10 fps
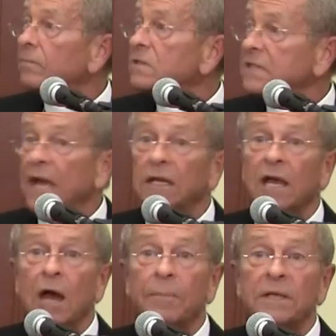standing
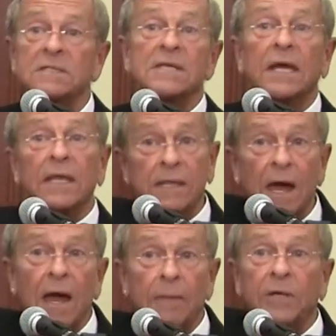up and saying,
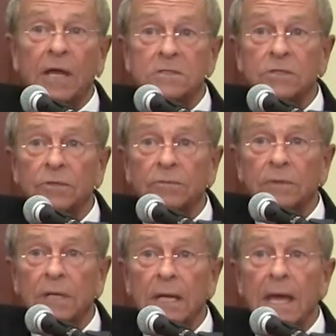yeah, I'm gay too.
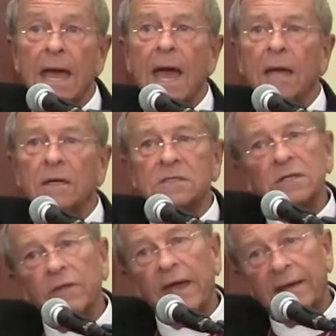And
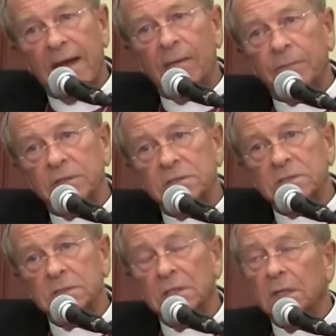until that
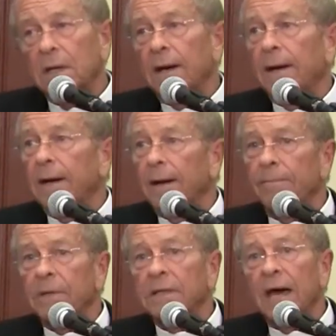happens,
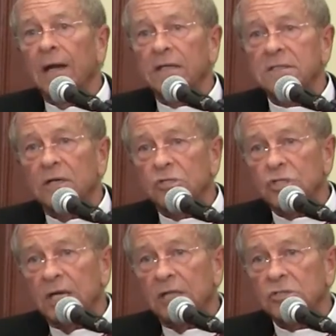uh, not a lot's going to
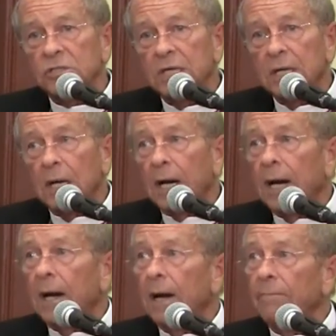change.
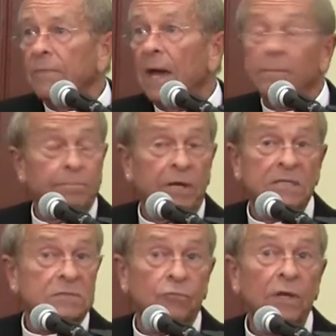Um, but
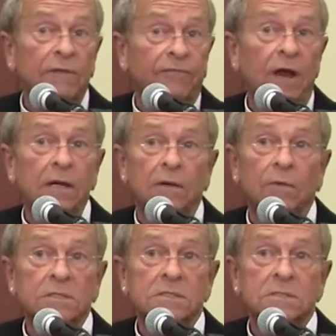it's really frightening
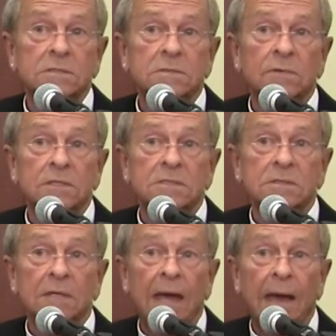what's,
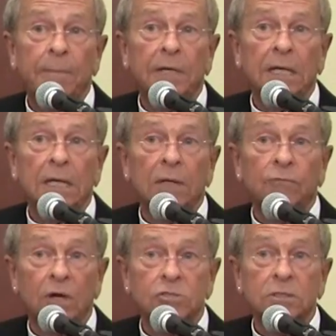what's happening in
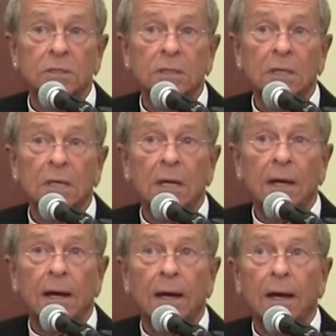Russia,
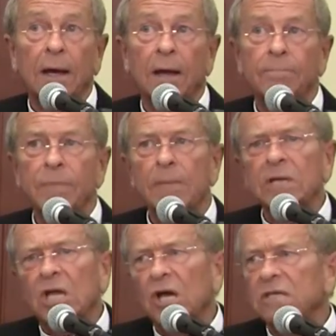uh,
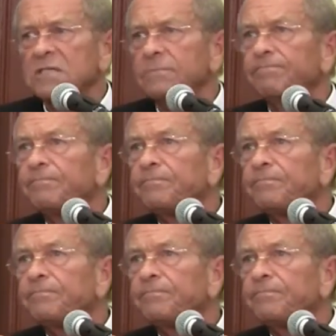because